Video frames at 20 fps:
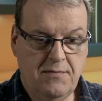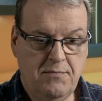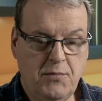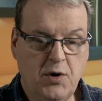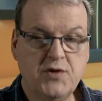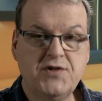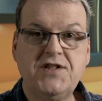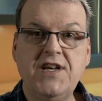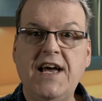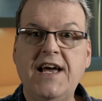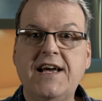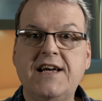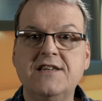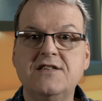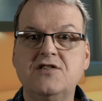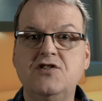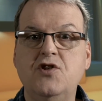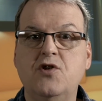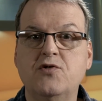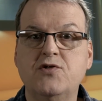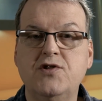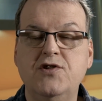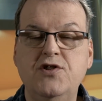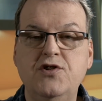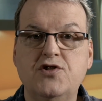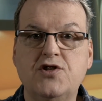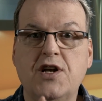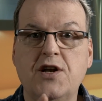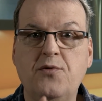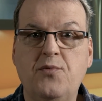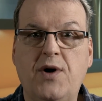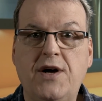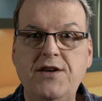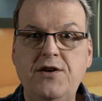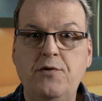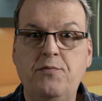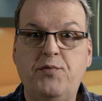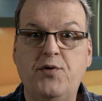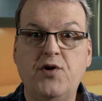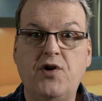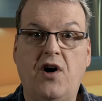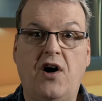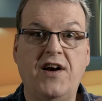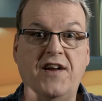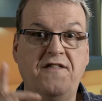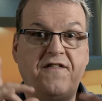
Mosaic is usually what you put on